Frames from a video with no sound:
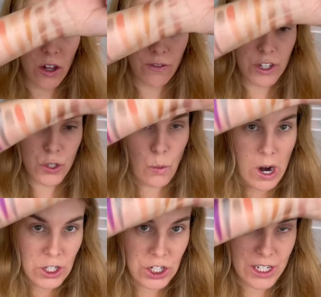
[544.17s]
of the
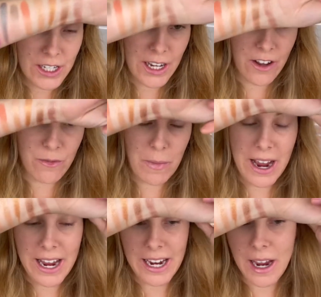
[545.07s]
swatches of
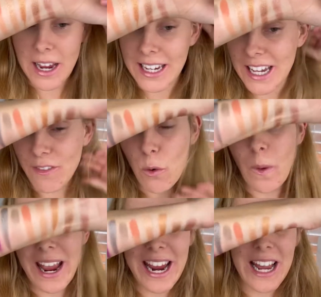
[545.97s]
my giveaway